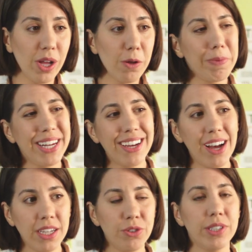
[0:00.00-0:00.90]
Well,
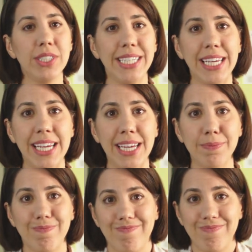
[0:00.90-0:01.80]
mitochondrial D N
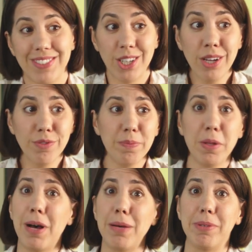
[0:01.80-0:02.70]
A, it's all from
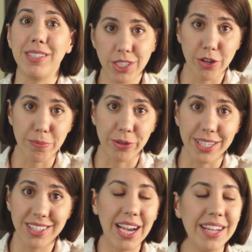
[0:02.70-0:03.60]
the mama. Sorry,
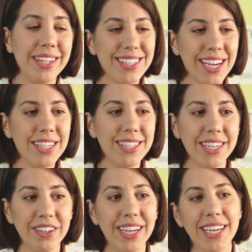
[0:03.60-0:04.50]
boys. And the science
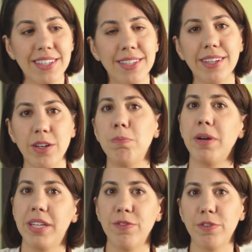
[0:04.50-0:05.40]
here, it gets a little
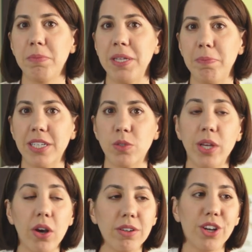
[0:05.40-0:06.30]
muddied for me because
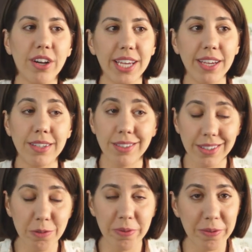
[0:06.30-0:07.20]
we are talking
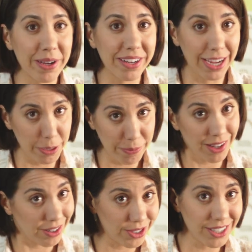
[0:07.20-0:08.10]
a little bit about a hypothetical